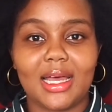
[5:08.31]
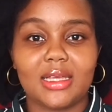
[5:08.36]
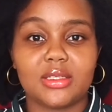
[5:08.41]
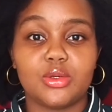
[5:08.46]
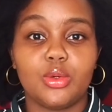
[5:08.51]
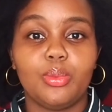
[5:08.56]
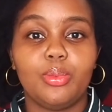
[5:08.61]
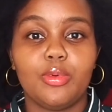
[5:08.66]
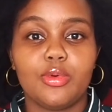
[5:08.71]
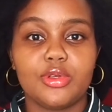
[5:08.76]
as
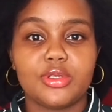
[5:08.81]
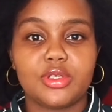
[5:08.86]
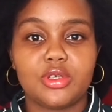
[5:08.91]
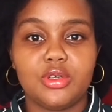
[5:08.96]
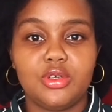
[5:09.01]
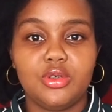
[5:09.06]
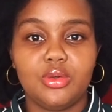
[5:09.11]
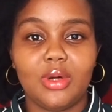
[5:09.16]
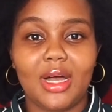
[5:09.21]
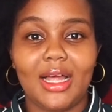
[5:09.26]

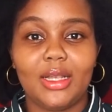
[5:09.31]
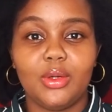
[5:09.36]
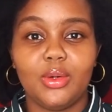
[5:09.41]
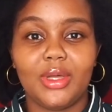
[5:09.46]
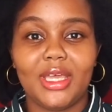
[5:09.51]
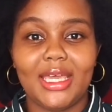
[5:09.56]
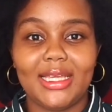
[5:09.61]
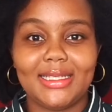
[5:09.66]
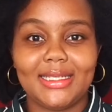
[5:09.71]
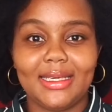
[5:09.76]
opposed to
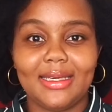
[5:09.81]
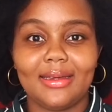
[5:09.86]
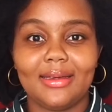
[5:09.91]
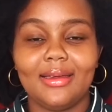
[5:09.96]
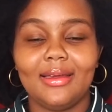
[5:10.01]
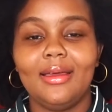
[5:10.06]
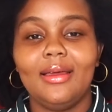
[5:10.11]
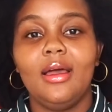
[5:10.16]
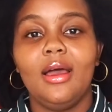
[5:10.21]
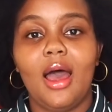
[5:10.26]
allocating
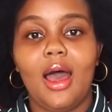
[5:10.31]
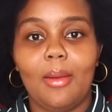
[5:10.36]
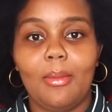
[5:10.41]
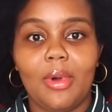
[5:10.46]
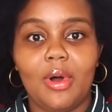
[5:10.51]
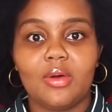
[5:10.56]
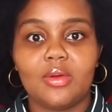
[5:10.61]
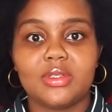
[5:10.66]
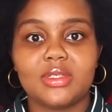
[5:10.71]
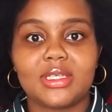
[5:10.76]

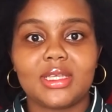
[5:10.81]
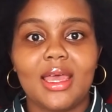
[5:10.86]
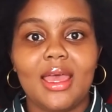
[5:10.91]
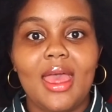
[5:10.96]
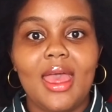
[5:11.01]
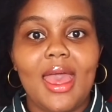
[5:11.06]
amounts.